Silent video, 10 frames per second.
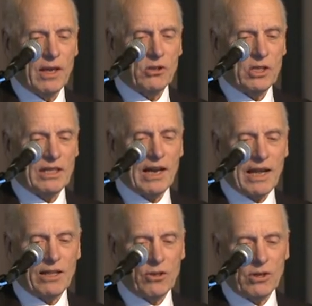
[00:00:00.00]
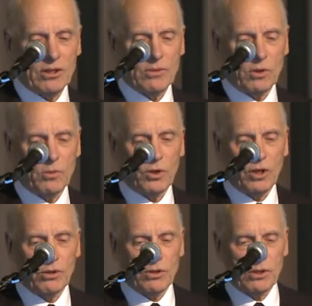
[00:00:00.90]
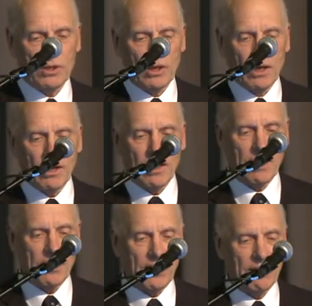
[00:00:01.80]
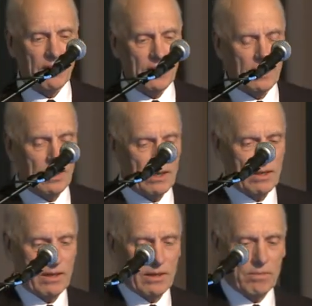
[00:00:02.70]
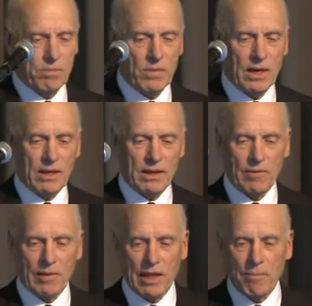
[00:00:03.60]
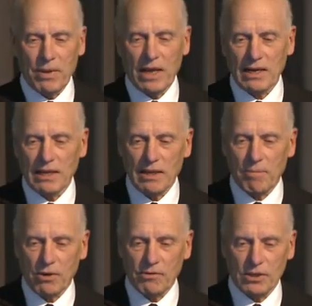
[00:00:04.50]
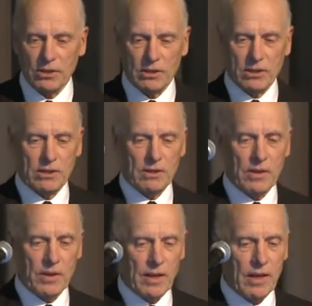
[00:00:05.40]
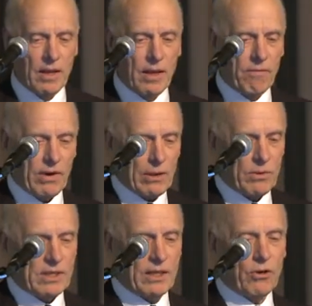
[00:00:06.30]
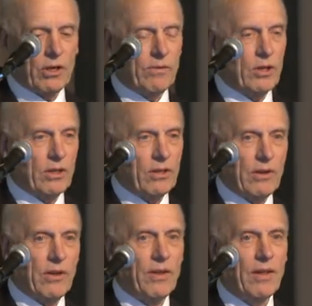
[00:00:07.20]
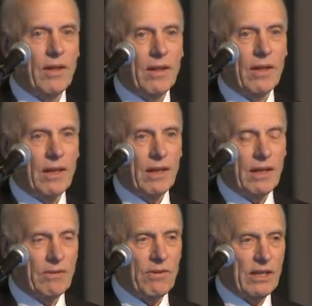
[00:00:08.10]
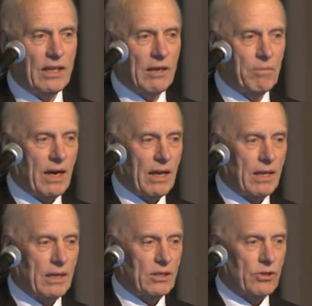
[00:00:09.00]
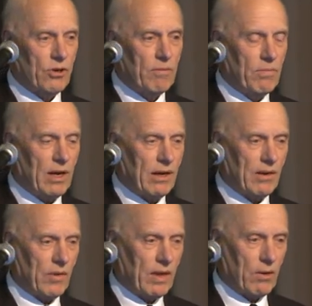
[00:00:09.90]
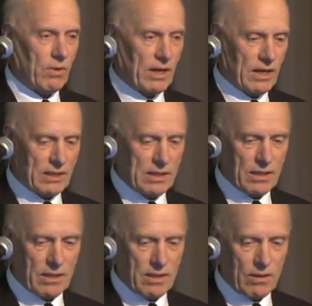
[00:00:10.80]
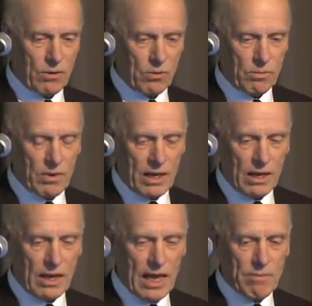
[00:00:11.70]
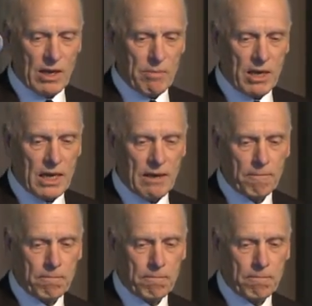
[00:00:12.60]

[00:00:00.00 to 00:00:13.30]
Generators, what we use, are invented by Lappeenranta professors. Frequency converter invented by Strömberg, nowadays owned by ABB.